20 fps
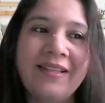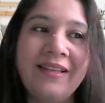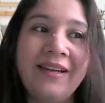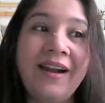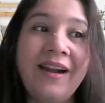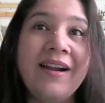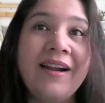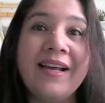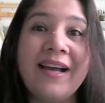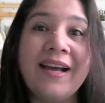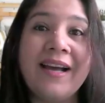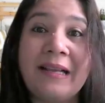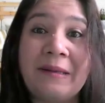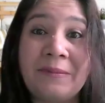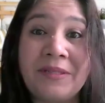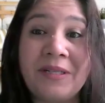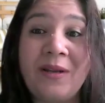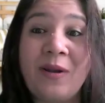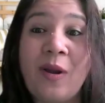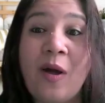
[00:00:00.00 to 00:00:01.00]
there are
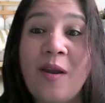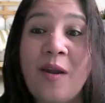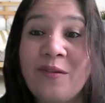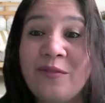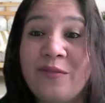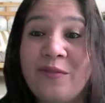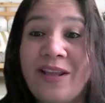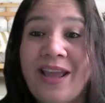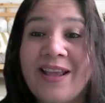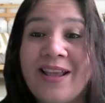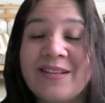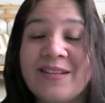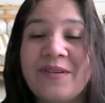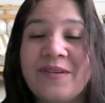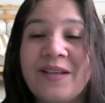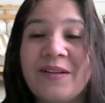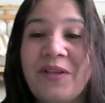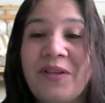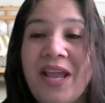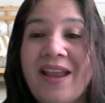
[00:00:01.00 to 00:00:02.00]
times, a lot of days
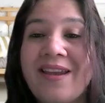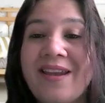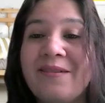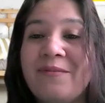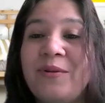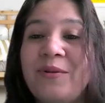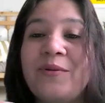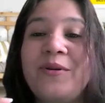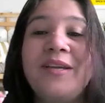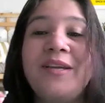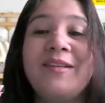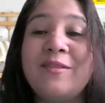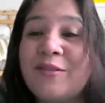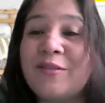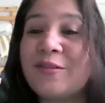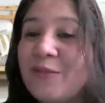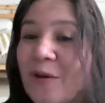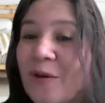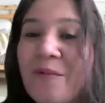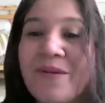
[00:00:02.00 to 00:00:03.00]
when we end up doing
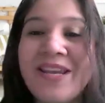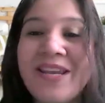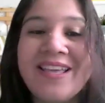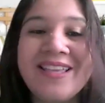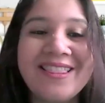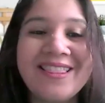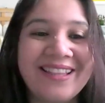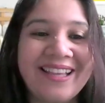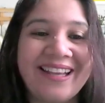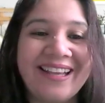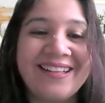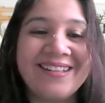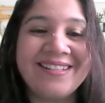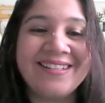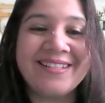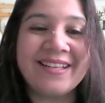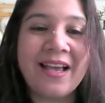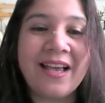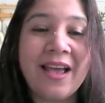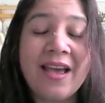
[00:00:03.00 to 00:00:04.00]
so many things,